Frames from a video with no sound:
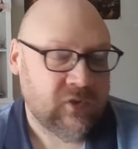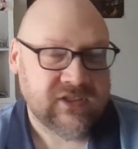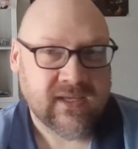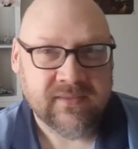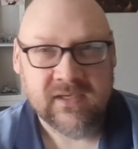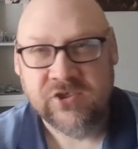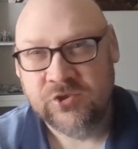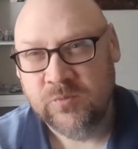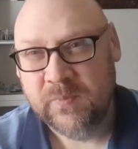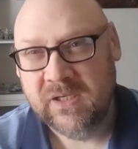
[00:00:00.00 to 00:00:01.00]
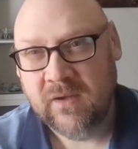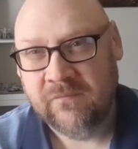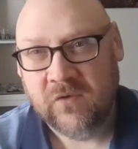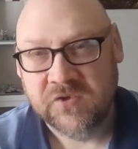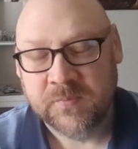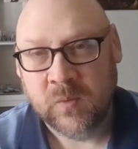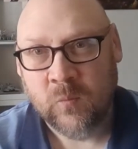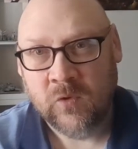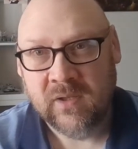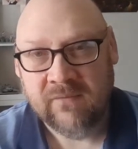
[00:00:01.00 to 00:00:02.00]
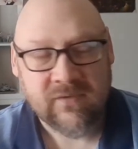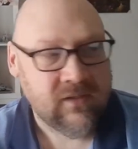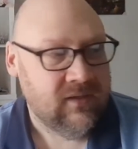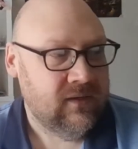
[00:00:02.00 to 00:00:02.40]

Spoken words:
which I think should be at a force point 1 level.